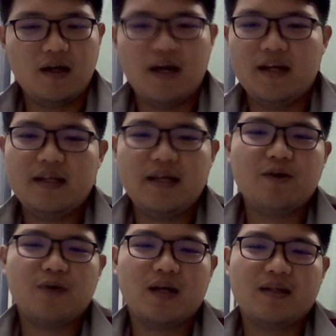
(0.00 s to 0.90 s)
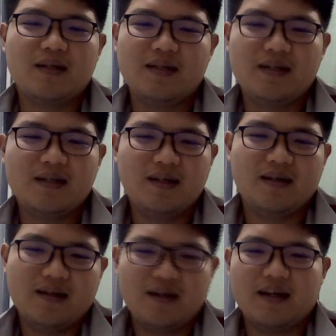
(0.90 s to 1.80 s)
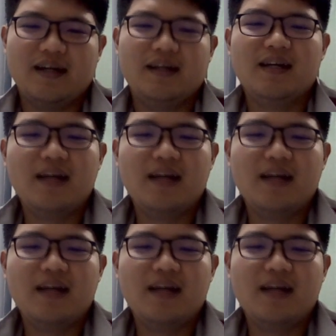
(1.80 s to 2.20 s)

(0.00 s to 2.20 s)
anything you want. Okay,